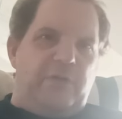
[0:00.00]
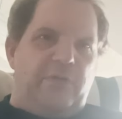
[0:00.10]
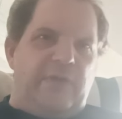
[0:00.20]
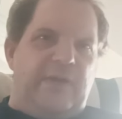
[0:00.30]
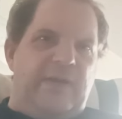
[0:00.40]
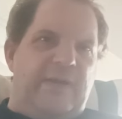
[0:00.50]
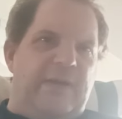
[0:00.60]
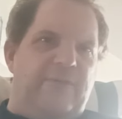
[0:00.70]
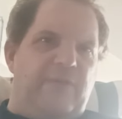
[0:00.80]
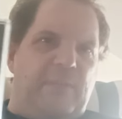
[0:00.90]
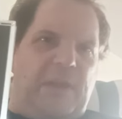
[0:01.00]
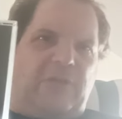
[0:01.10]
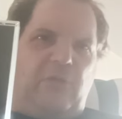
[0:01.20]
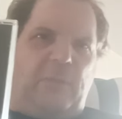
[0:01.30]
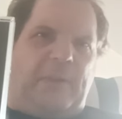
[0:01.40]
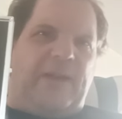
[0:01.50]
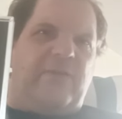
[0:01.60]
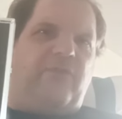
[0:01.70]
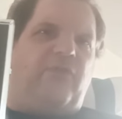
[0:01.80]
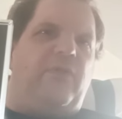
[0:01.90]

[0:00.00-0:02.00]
another heavy metal band